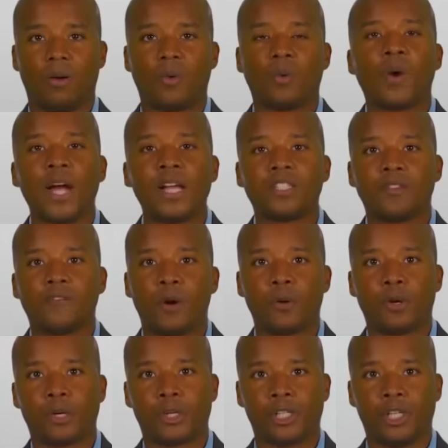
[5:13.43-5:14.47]
Rights of
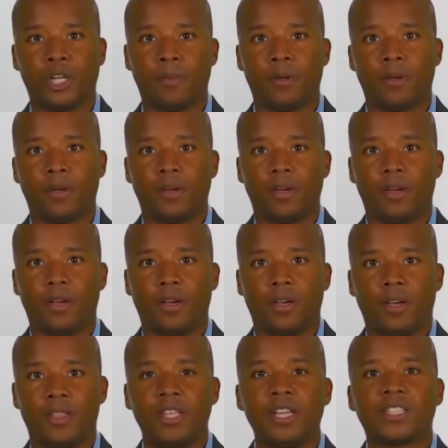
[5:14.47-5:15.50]
ownership.
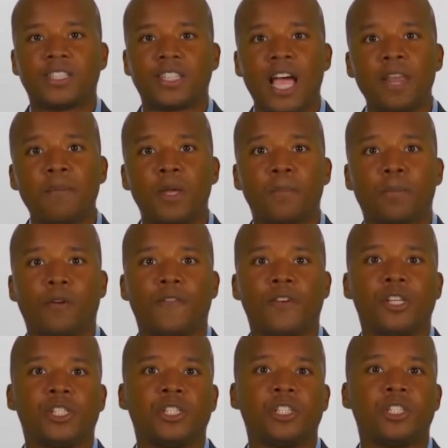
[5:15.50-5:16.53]
The assignment
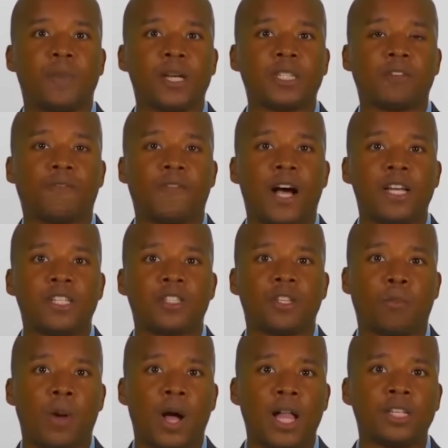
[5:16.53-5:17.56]
provision specifies the
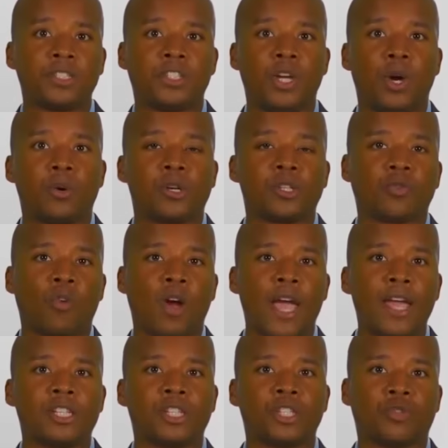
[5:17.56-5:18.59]
policy owner's
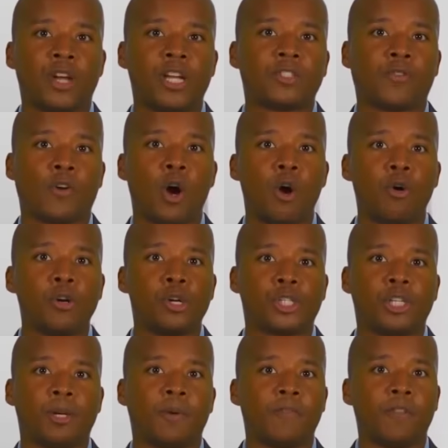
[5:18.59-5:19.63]
right to transfer
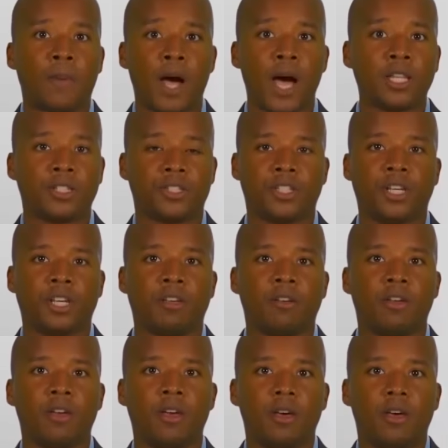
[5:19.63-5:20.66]
ownership of the policy.
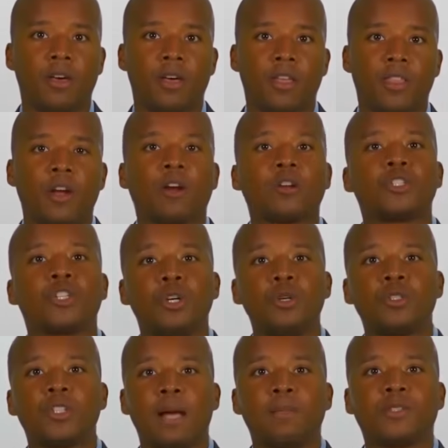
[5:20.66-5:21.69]
There are two
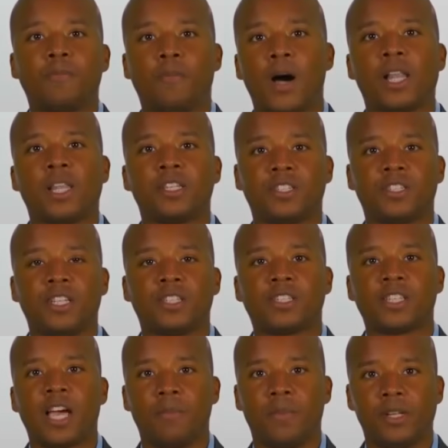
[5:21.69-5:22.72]
types of policy
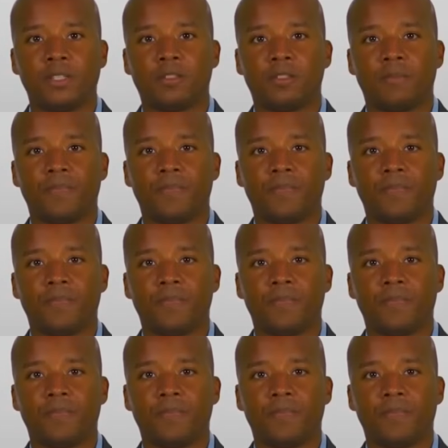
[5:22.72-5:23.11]
assignments.